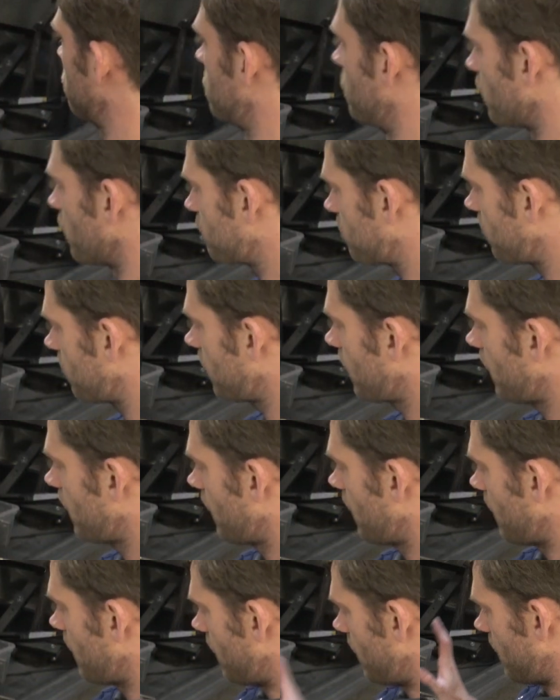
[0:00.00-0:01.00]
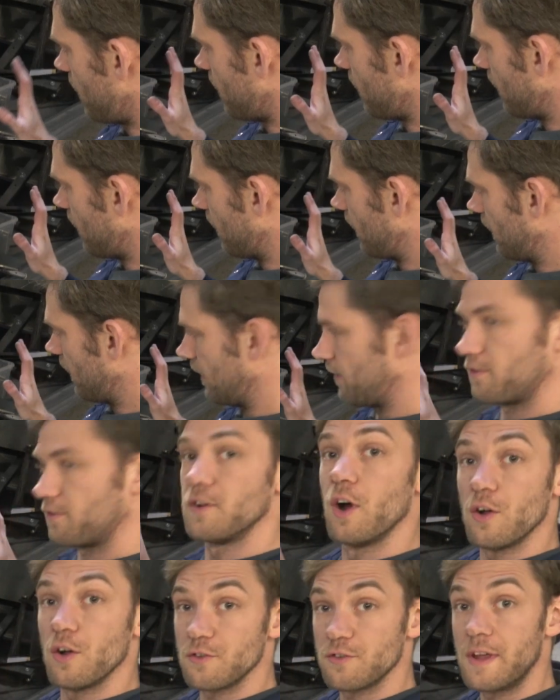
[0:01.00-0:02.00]
but it's
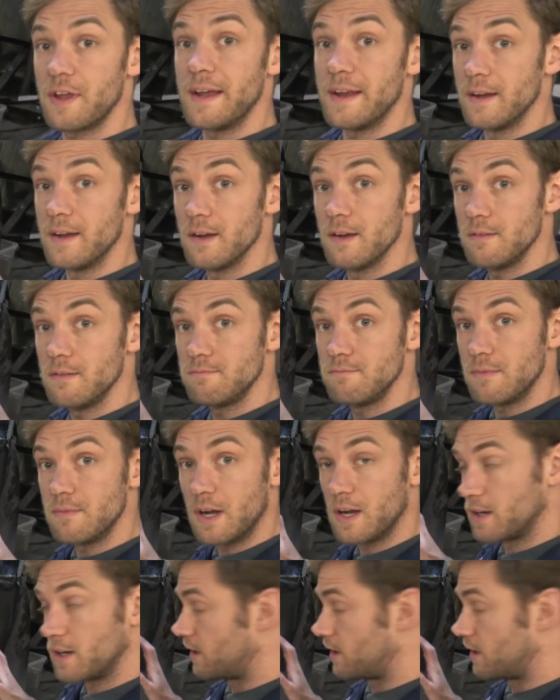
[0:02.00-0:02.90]
gone in, and